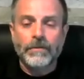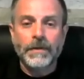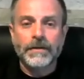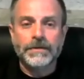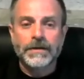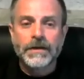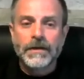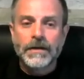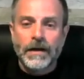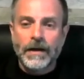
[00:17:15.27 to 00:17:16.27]
Because
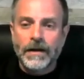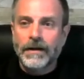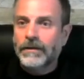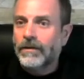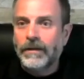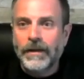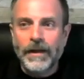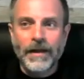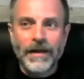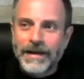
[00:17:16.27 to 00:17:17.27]
uh,
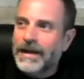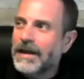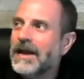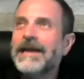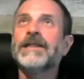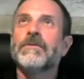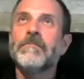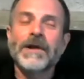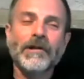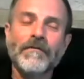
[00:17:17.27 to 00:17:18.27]
in the
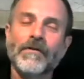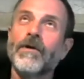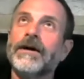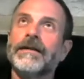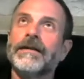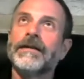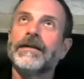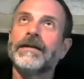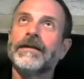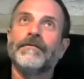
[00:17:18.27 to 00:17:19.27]
middle of a run,
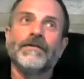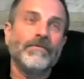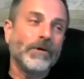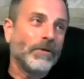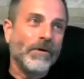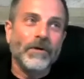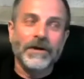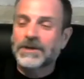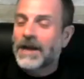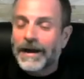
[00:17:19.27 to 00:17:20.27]
if your foil roller
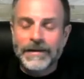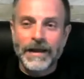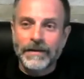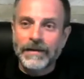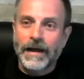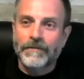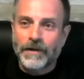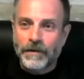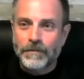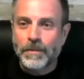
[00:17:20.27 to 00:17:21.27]
has gotten to that
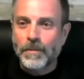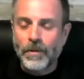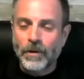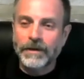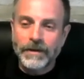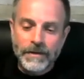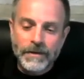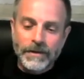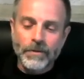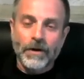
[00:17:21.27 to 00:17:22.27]
non-forgivable point,
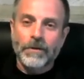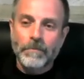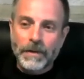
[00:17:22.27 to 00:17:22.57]
you are in big,